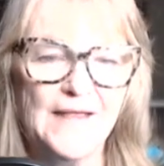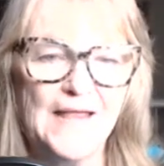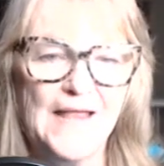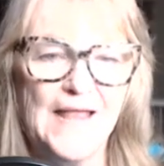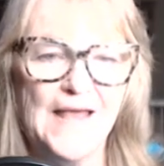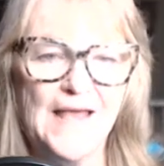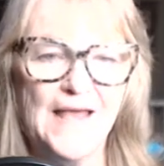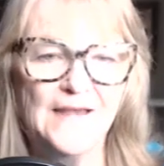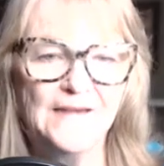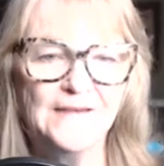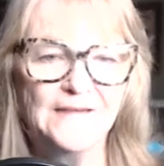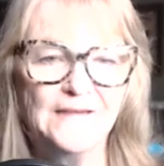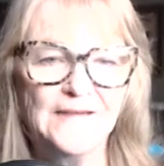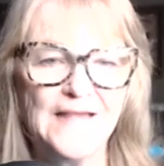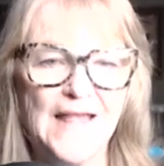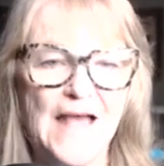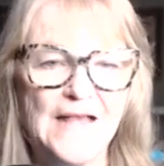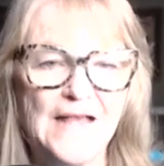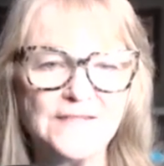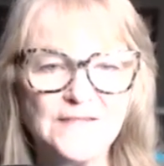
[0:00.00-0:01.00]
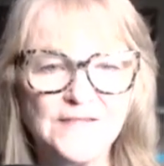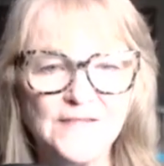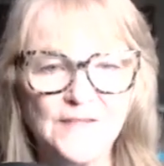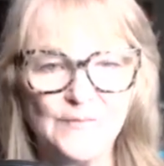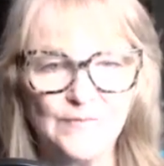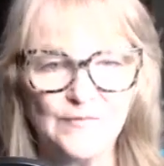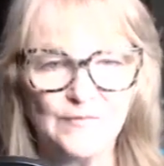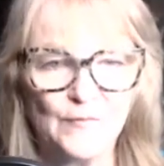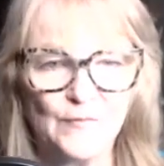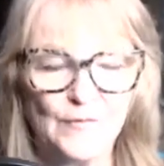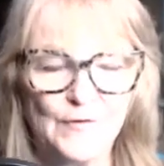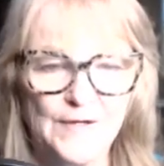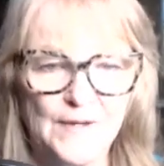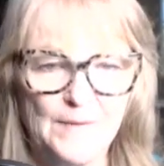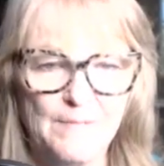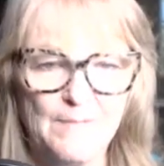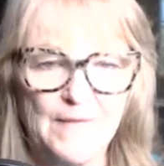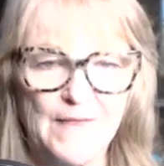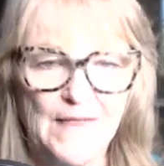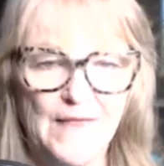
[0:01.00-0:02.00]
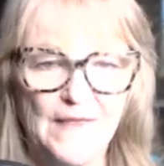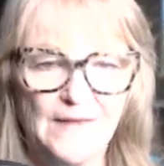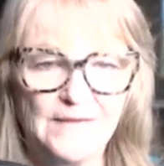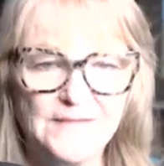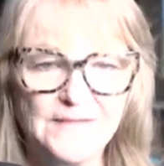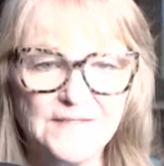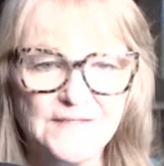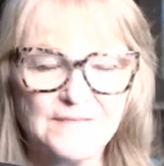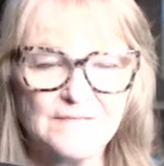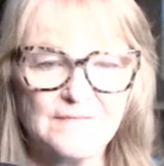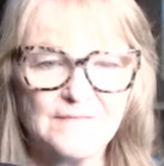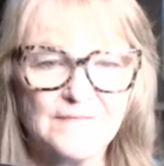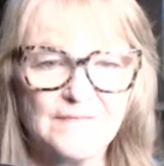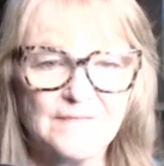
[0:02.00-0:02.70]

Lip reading: and asked them for an amends,